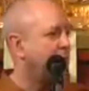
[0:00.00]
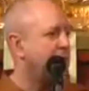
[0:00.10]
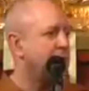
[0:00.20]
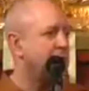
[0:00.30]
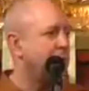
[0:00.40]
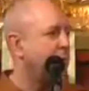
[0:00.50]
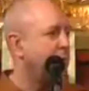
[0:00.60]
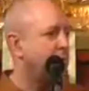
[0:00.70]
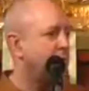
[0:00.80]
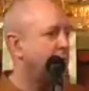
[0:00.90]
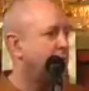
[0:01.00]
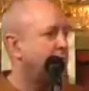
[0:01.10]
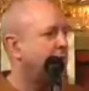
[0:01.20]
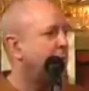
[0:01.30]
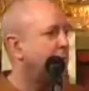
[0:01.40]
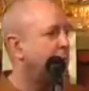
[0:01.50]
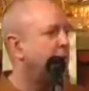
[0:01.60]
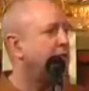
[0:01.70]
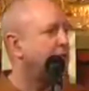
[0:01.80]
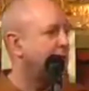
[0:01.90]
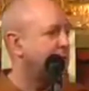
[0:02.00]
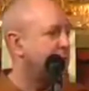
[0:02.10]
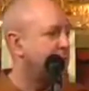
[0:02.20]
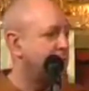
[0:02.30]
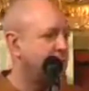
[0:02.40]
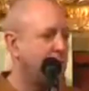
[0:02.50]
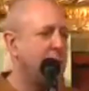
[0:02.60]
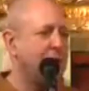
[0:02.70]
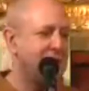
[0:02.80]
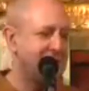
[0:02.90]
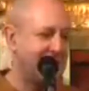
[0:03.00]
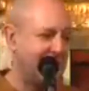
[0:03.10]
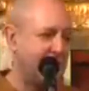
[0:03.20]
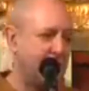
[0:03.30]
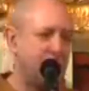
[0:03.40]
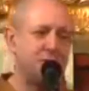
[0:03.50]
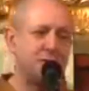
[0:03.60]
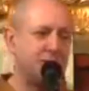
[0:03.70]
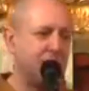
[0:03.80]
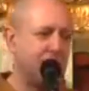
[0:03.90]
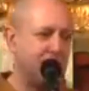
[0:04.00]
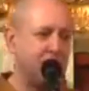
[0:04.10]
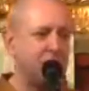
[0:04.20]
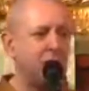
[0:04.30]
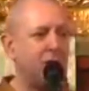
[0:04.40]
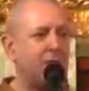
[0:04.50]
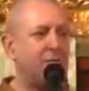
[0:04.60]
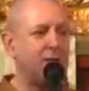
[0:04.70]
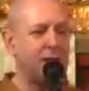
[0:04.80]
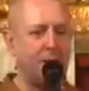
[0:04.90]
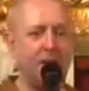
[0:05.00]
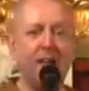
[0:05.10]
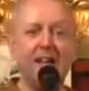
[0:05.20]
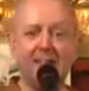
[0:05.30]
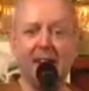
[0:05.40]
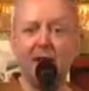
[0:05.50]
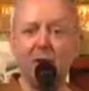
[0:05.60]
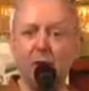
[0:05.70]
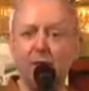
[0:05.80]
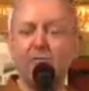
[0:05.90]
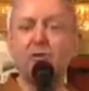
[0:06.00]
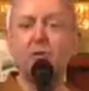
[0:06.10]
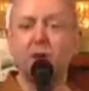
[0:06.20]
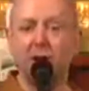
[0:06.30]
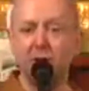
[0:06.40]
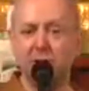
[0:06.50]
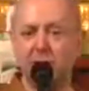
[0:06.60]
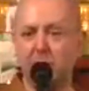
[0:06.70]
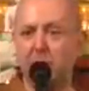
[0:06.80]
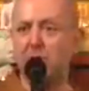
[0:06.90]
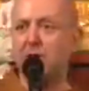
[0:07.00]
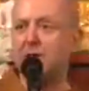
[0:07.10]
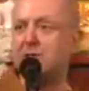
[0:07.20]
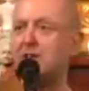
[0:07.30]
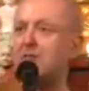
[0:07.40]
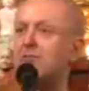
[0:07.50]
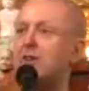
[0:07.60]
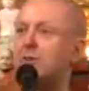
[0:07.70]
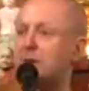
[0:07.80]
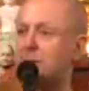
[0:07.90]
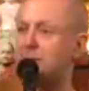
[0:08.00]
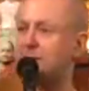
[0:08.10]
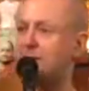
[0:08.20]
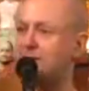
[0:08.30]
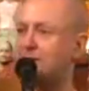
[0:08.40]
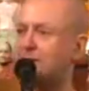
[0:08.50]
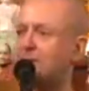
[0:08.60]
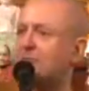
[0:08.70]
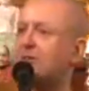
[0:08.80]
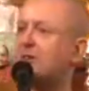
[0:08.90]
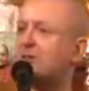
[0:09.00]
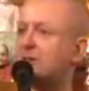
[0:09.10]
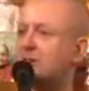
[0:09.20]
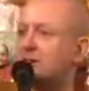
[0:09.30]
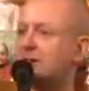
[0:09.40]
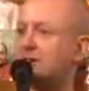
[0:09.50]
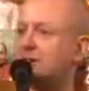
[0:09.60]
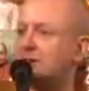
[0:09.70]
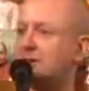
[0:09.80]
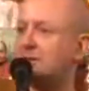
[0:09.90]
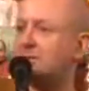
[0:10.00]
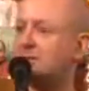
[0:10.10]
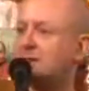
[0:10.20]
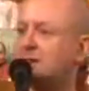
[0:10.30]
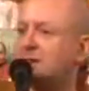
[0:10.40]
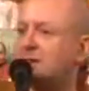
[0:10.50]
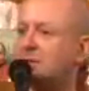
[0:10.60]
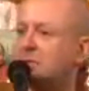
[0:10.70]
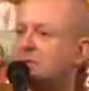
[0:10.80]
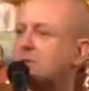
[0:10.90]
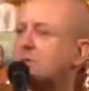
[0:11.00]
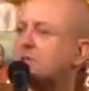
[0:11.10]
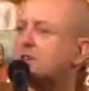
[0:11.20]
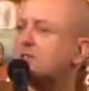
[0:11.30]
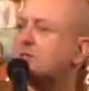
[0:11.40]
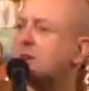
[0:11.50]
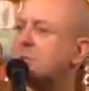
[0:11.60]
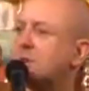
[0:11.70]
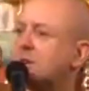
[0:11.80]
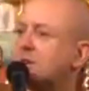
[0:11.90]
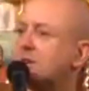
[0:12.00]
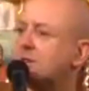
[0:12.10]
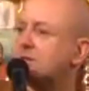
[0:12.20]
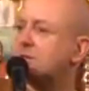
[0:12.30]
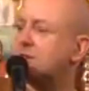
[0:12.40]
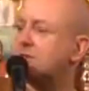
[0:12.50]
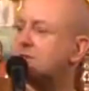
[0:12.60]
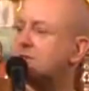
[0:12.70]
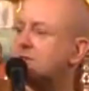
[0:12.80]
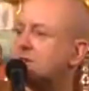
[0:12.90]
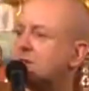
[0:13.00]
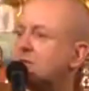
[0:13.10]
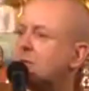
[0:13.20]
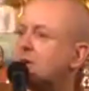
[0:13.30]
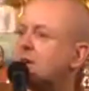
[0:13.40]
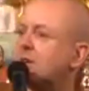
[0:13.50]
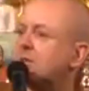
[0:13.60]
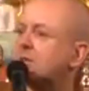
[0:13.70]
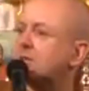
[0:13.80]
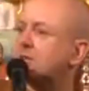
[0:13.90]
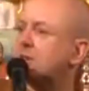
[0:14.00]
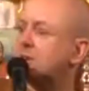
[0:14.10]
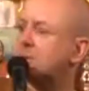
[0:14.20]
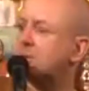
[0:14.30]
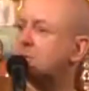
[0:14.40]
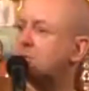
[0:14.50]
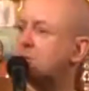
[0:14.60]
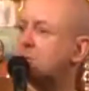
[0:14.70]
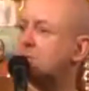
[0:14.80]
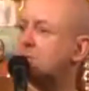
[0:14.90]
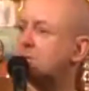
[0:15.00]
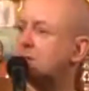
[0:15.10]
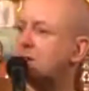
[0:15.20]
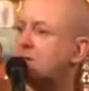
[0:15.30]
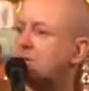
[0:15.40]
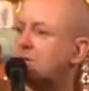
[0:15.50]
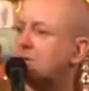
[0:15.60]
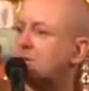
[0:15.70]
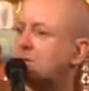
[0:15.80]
But still, people don't agree with my judgment. No, he is terrible. You just don't know. You don't live with him. Yeah, you live too close to him. You can't see the real him or the real her. But of course, I try my hardest to actually to give ways of dealing with the problems of life.